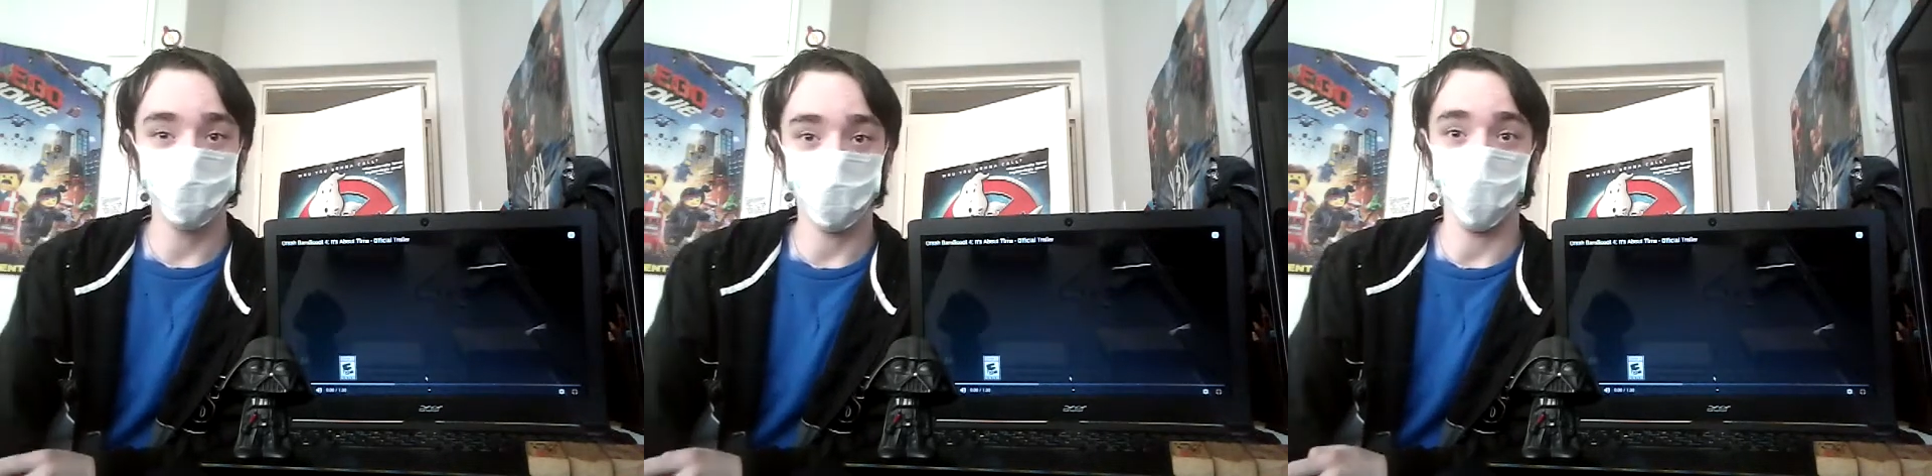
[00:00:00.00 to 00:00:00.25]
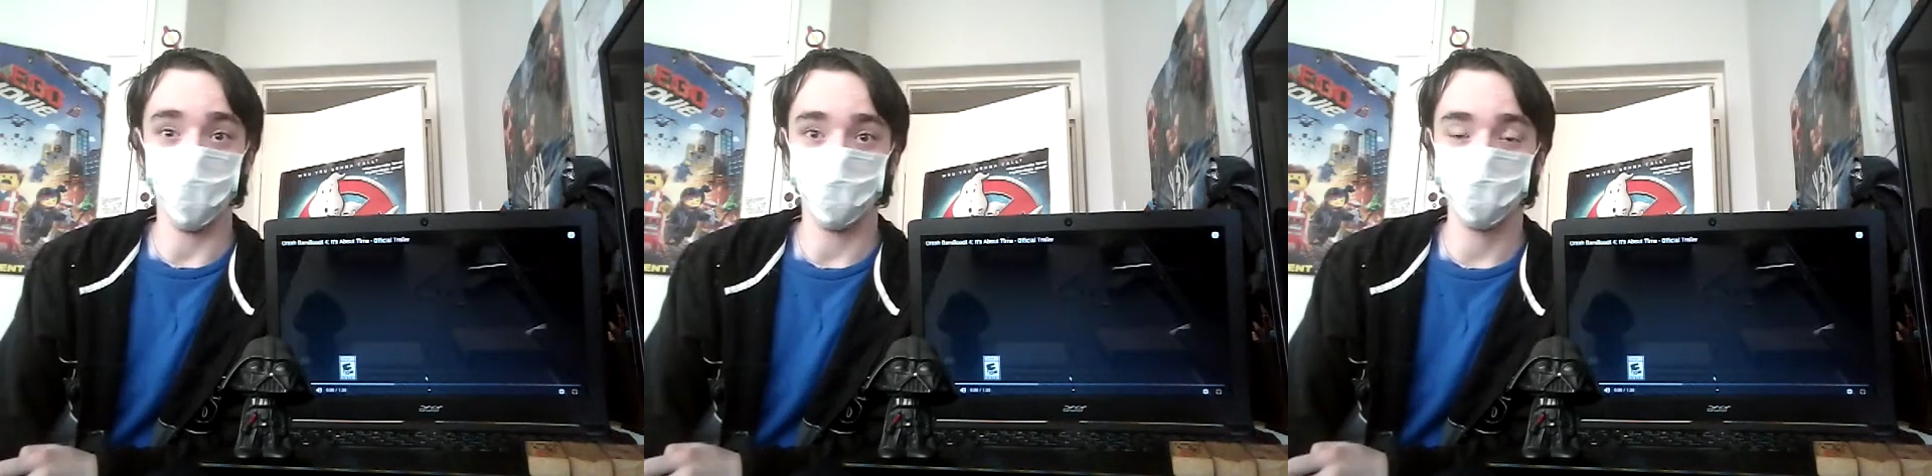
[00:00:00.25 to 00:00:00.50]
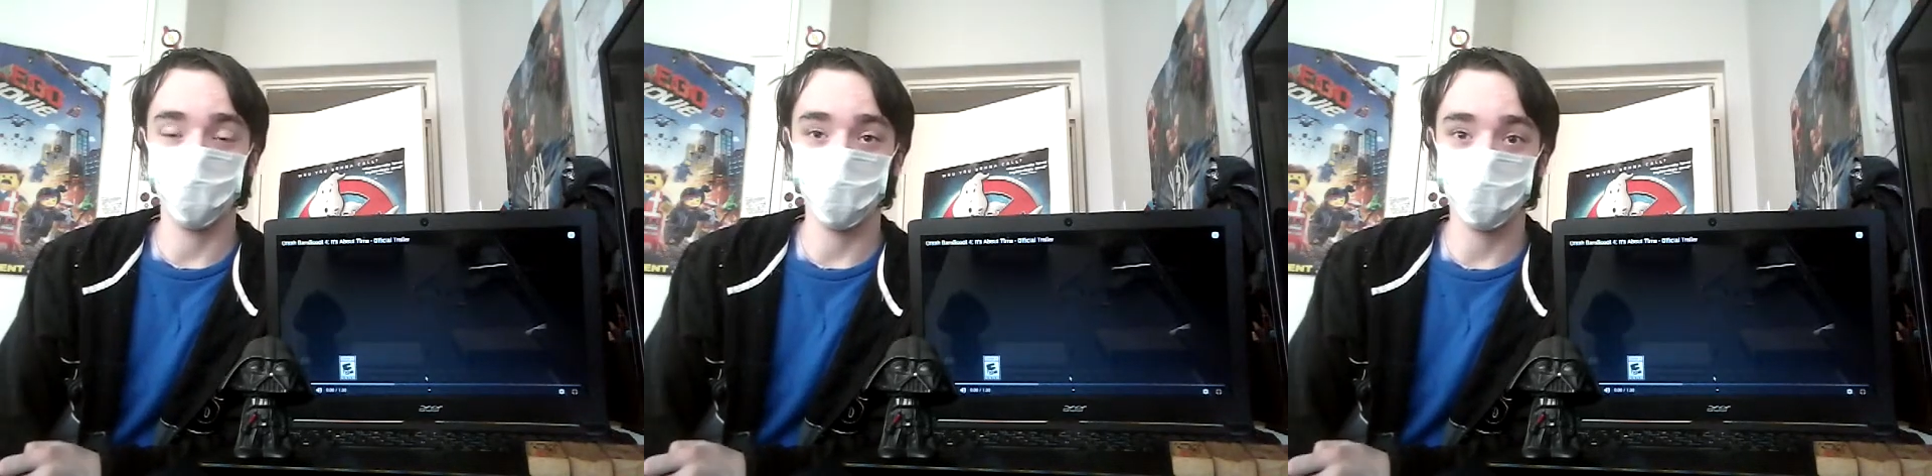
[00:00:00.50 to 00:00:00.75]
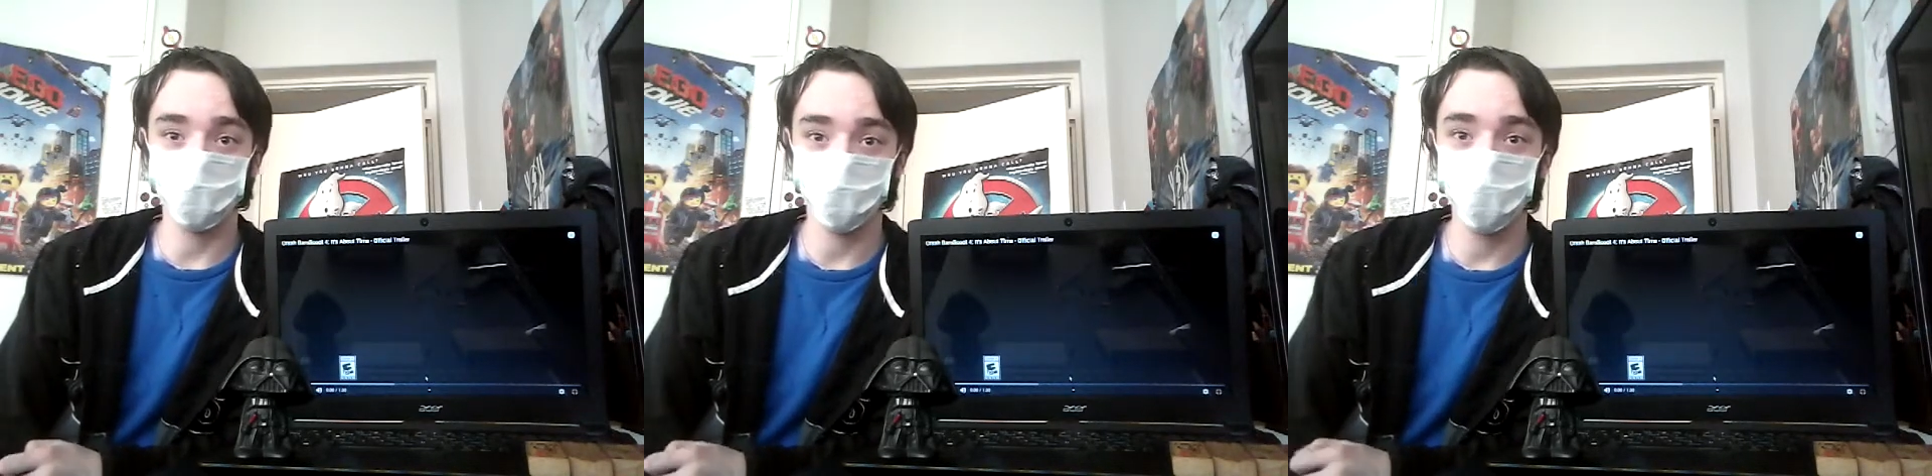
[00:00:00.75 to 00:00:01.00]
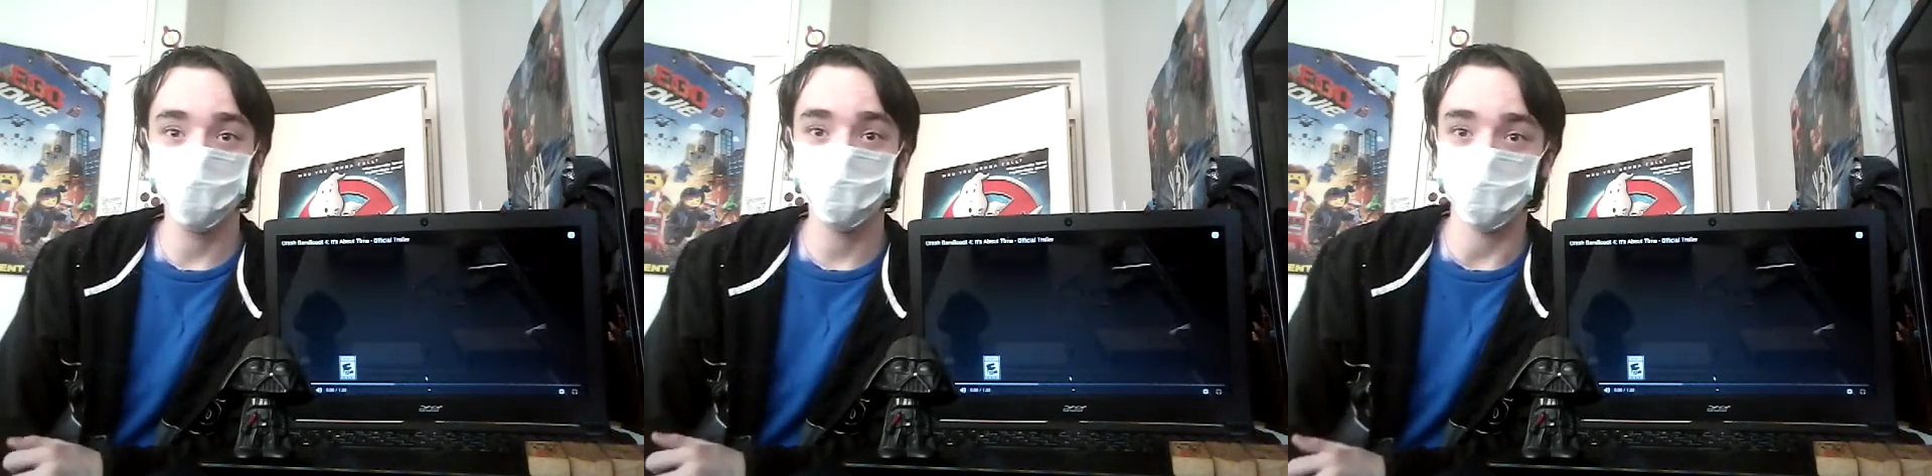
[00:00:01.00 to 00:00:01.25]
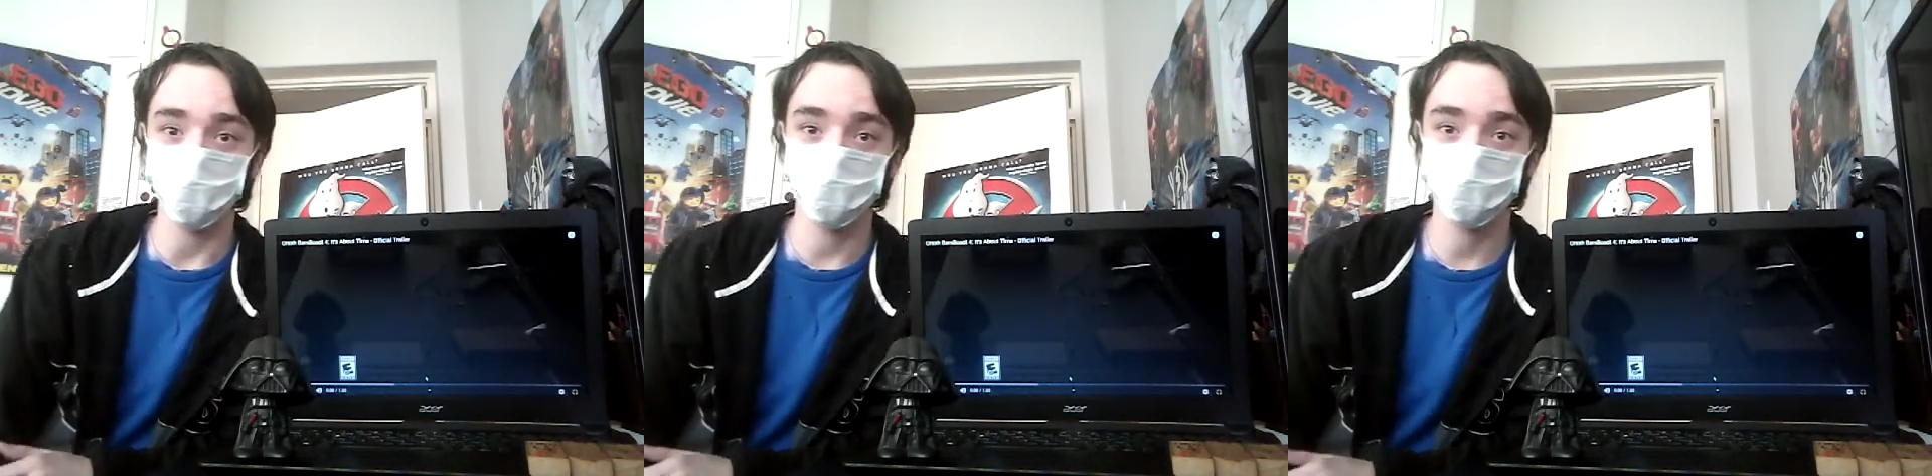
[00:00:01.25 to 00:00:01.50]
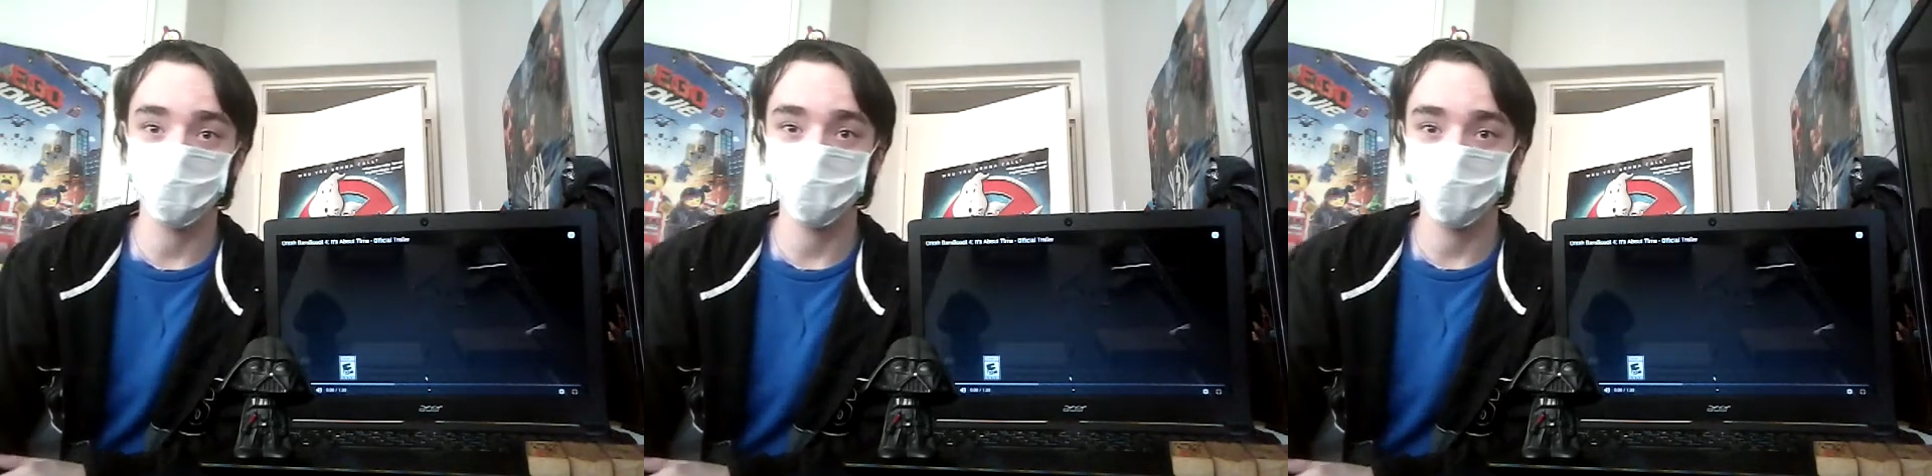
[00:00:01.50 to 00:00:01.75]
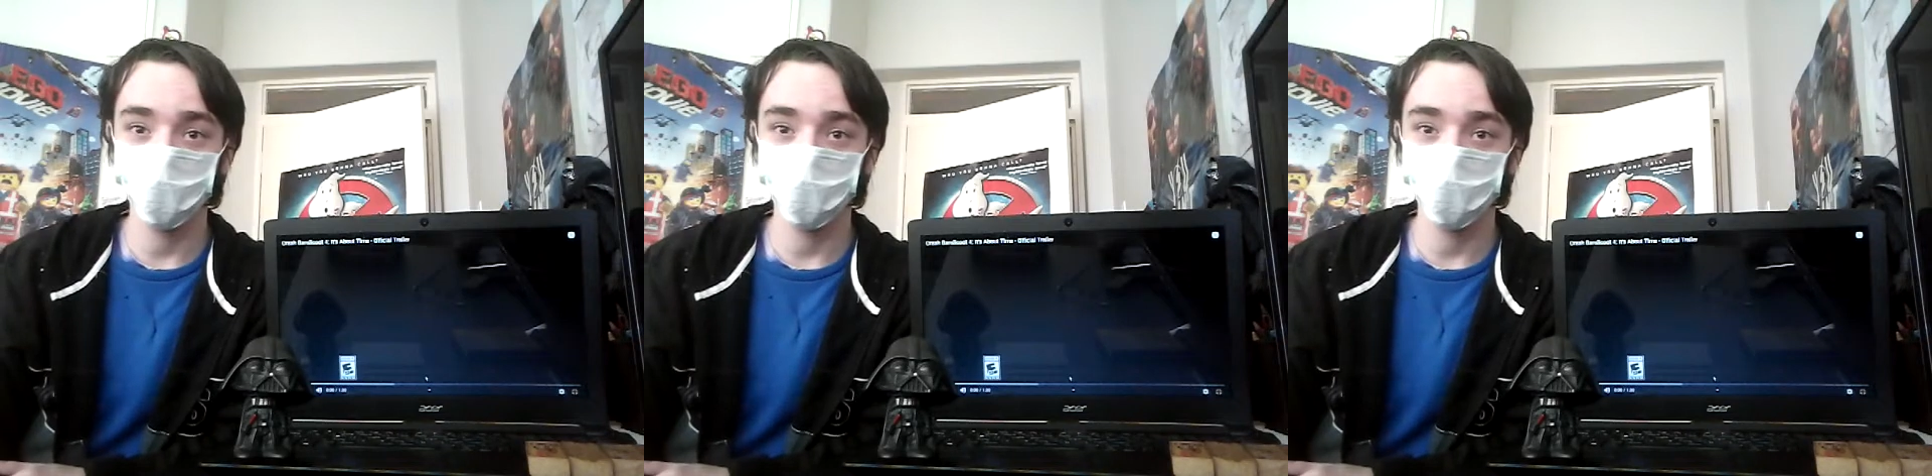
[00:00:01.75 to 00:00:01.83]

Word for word: videos because I missed these.